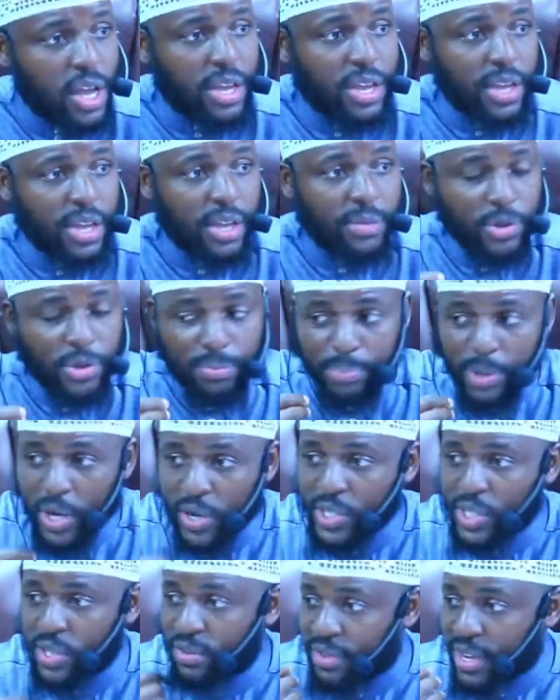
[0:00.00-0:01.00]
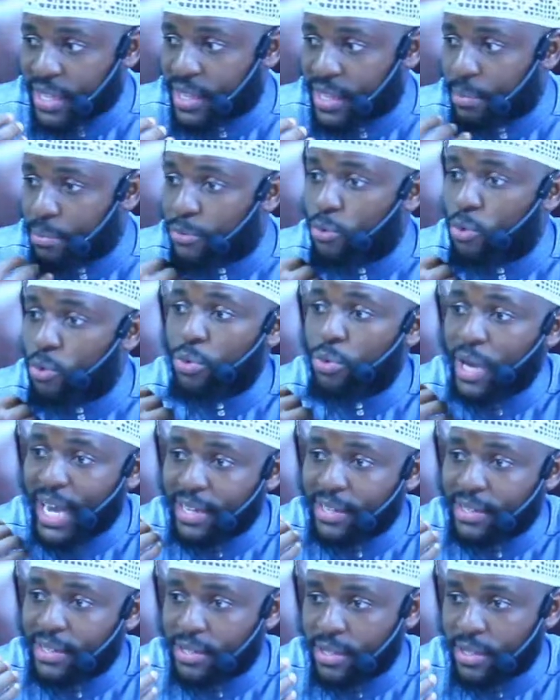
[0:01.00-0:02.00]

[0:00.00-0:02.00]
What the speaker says: Because of the fact that before you had